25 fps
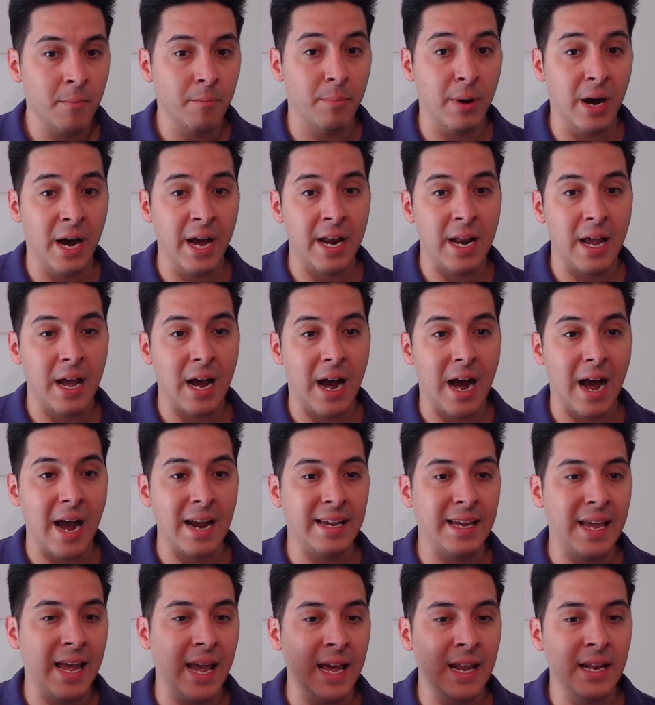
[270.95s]
But I
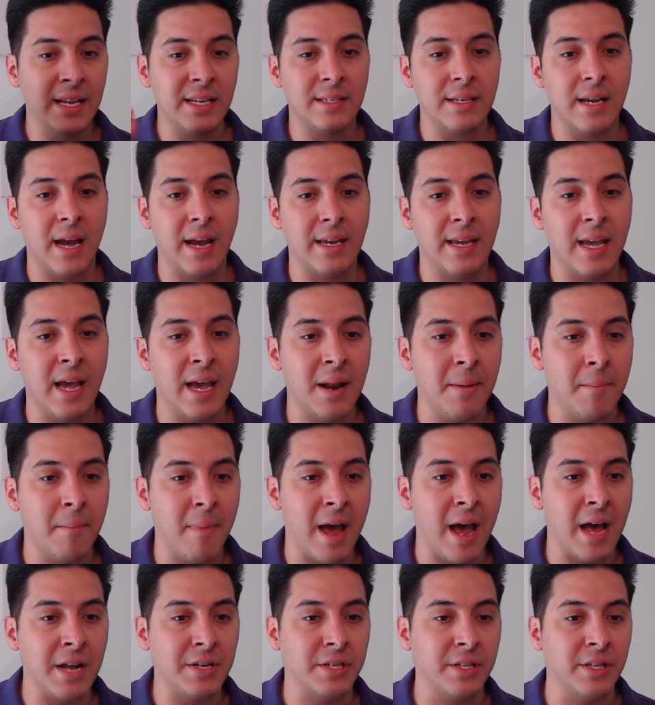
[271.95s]
can't
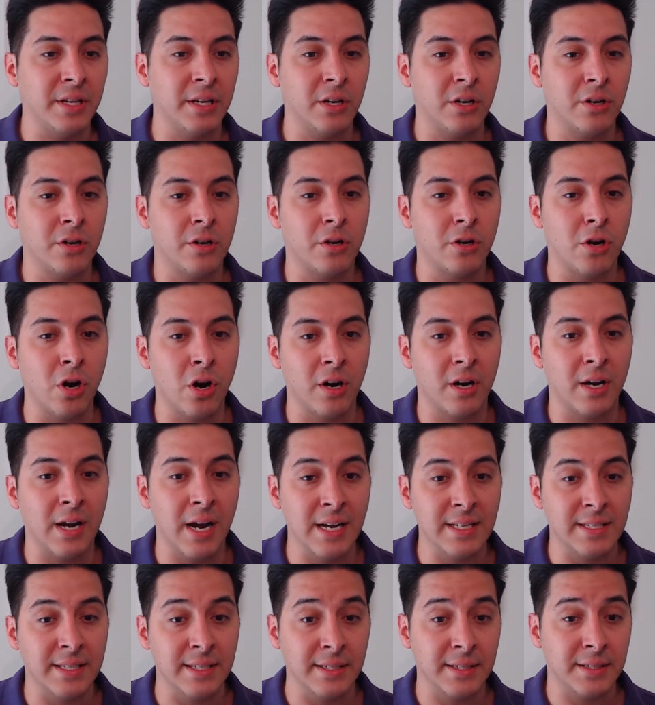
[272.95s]
imagine that Kirk
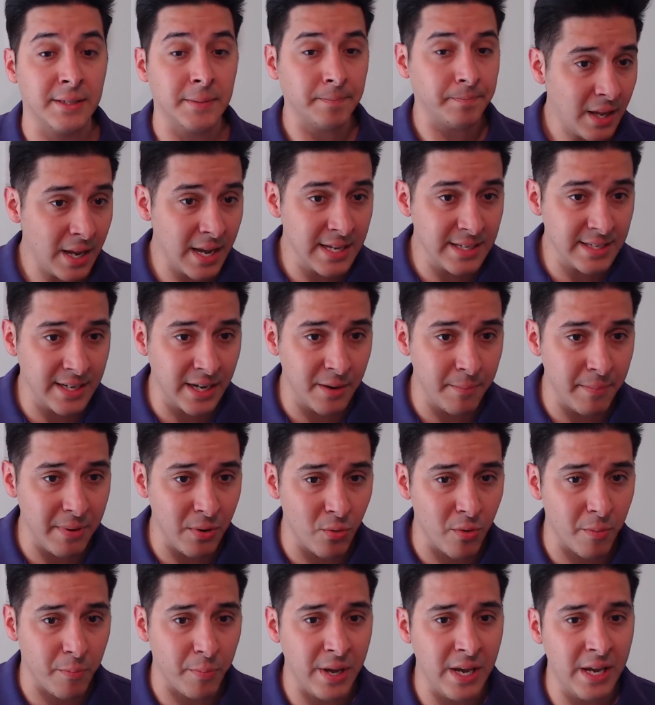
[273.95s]
Cousins is going to be
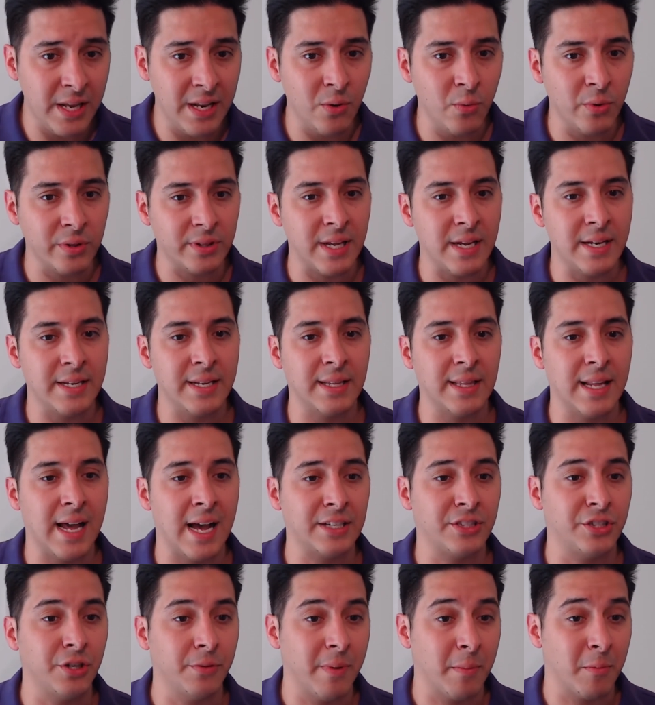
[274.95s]
repeating what they did
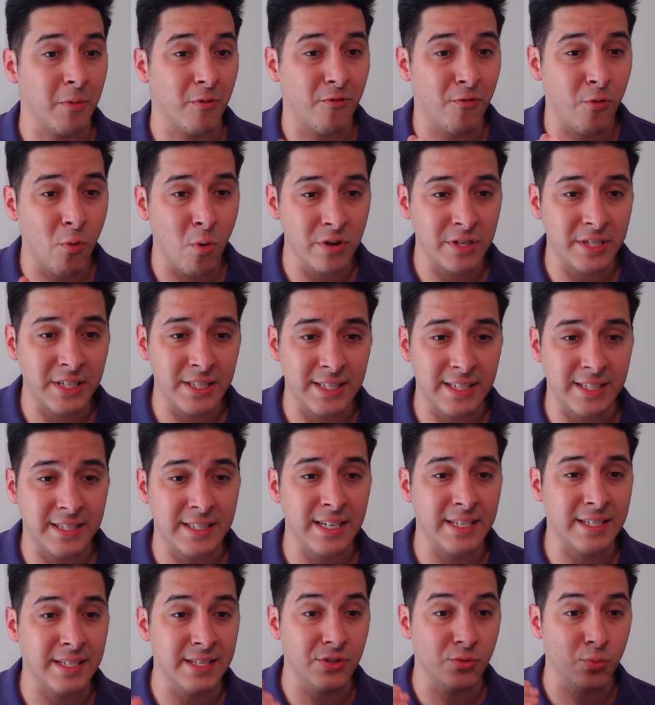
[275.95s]
last year. Remember,
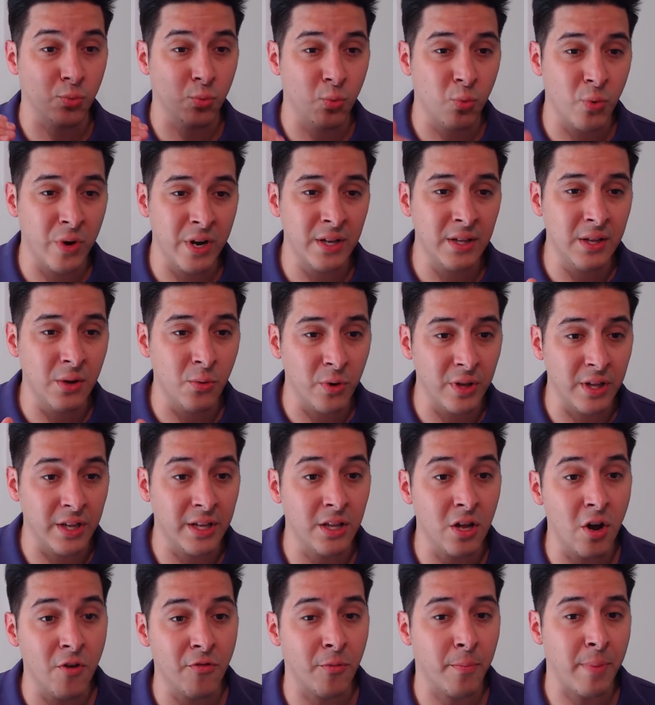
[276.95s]
466 is really, really
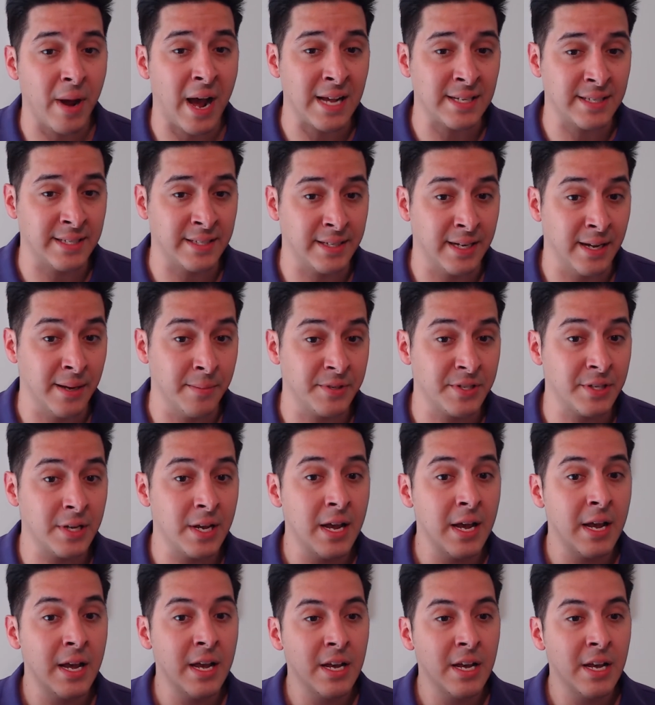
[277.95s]
low for pass attempts.